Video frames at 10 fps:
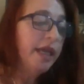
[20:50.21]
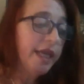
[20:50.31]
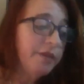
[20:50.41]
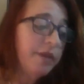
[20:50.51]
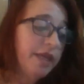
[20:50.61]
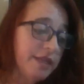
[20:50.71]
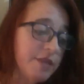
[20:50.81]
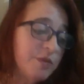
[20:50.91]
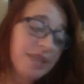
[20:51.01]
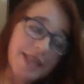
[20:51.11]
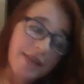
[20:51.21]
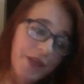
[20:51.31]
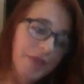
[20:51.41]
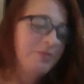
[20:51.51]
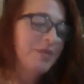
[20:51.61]
Anyway, this one does have a
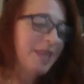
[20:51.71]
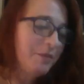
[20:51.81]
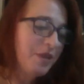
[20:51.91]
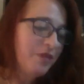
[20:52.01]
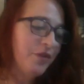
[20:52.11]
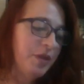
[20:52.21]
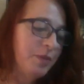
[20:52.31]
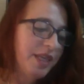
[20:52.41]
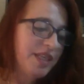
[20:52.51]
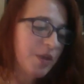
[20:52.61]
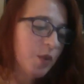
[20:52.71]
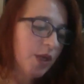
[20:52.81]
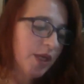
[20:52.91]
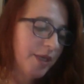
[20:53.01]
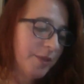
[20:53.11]
name, Set Me Free by
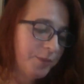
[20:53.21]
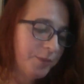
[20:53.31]
Daquan.